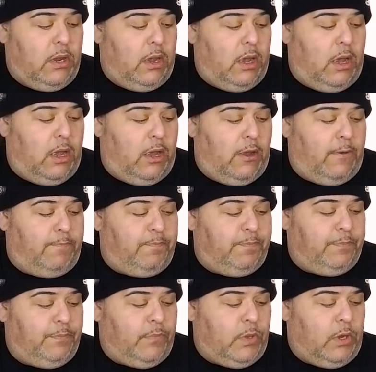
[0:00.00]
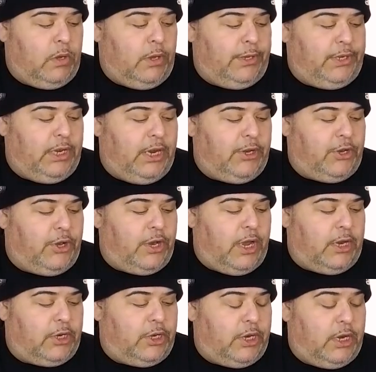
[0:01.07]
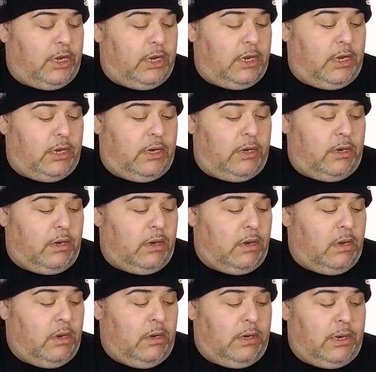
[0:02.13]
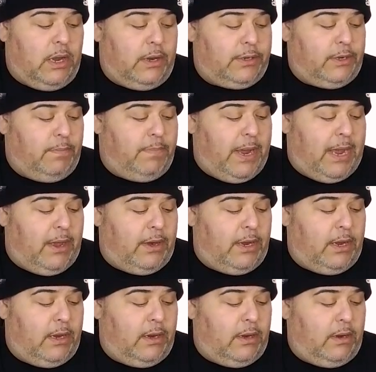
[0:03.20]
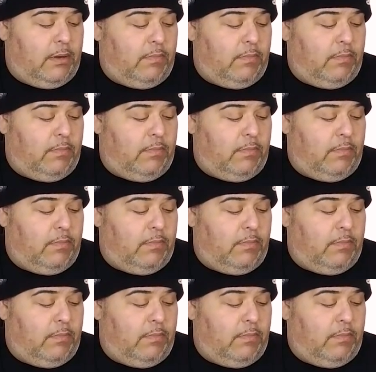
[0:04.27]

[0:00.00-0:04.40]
Let's see, introduction talks about it.